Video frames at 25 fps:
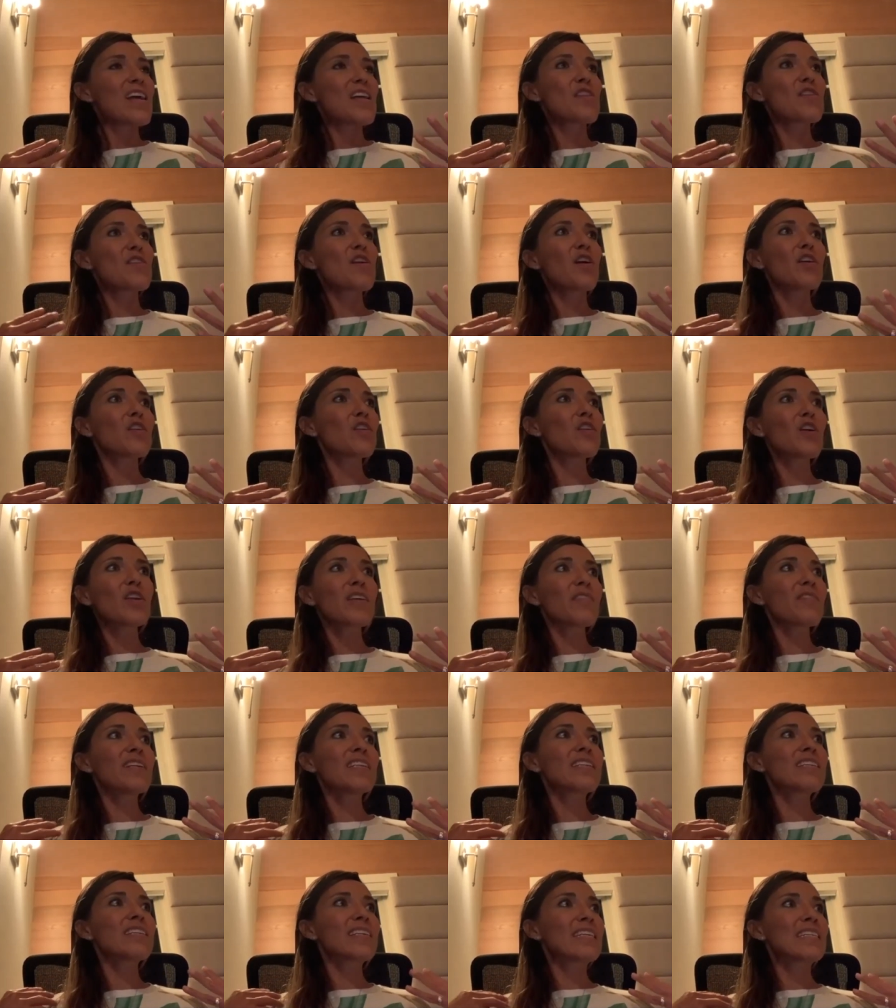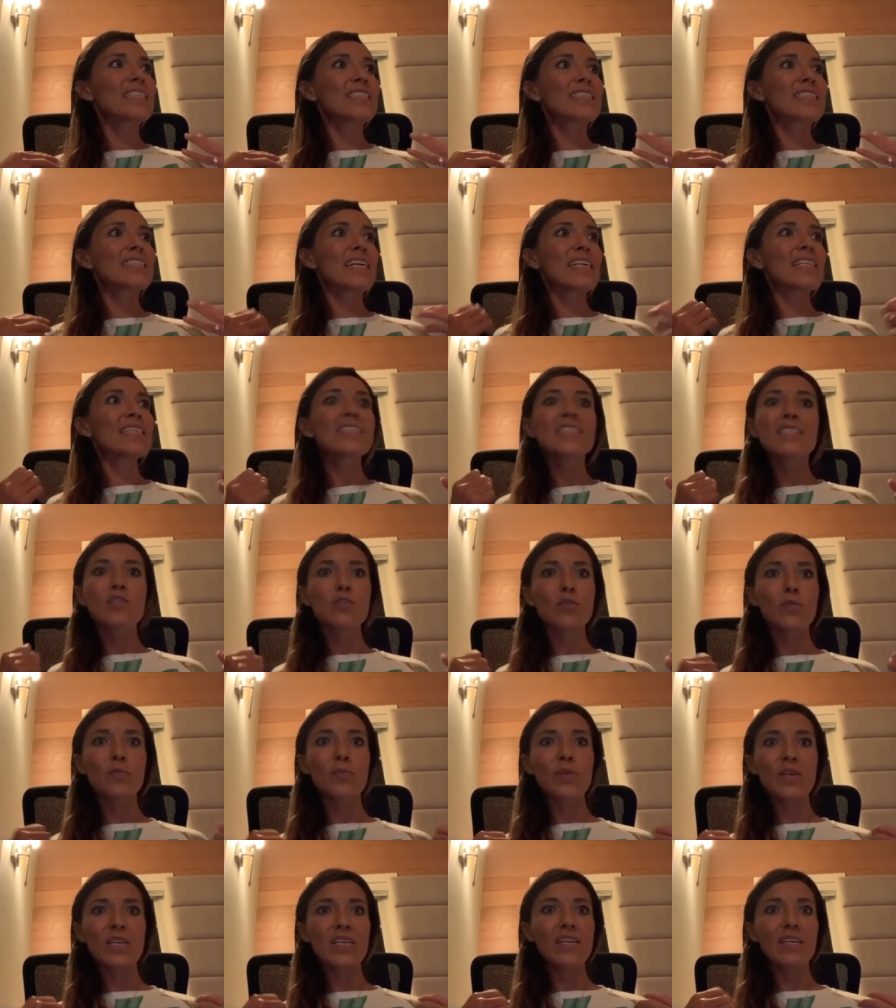not, not even intending
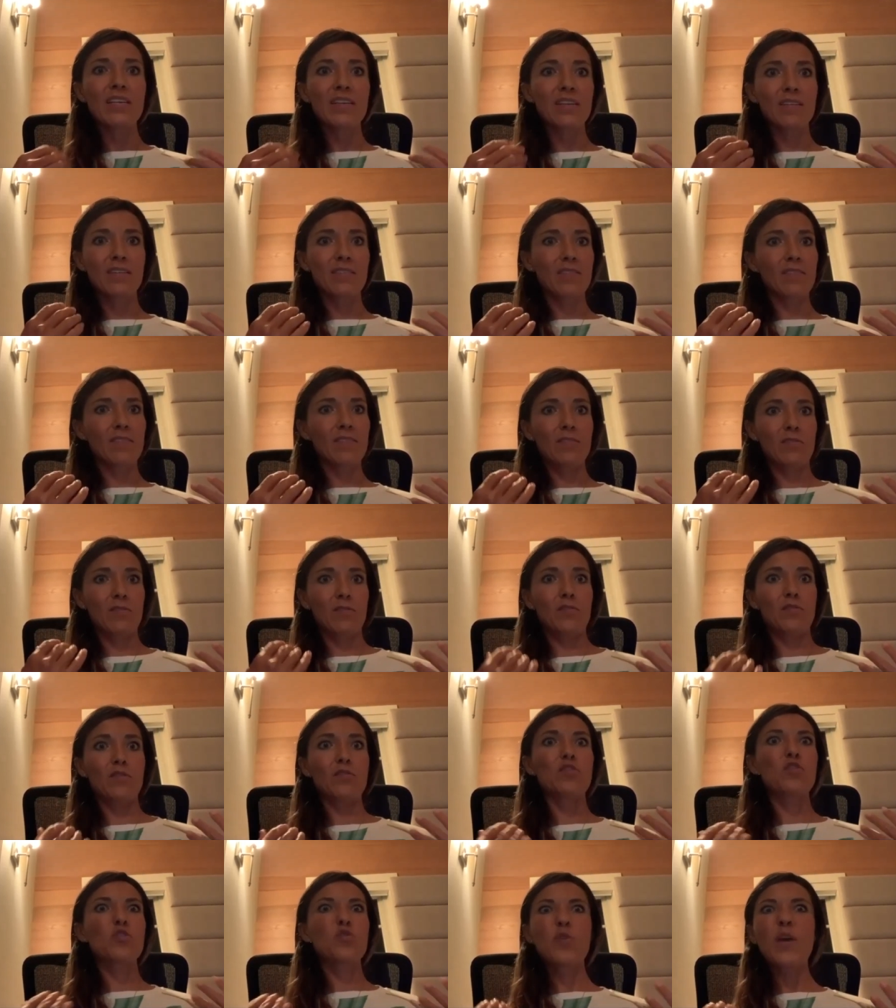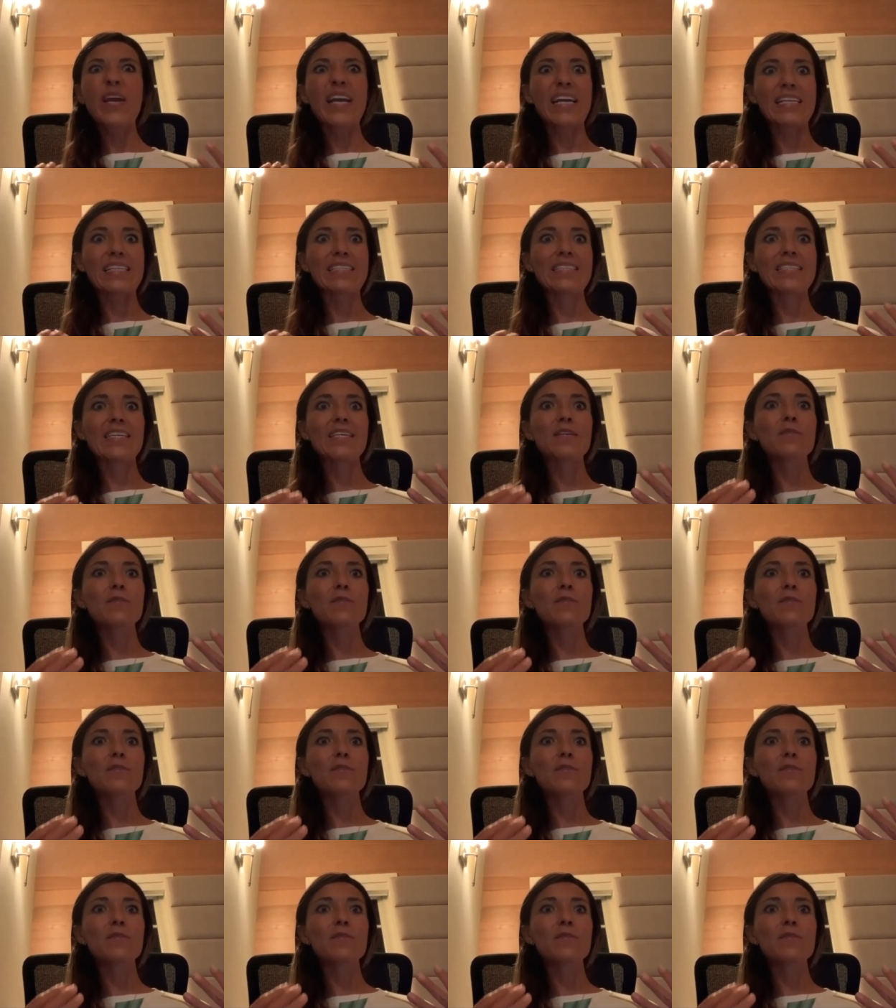to be, you know, straight.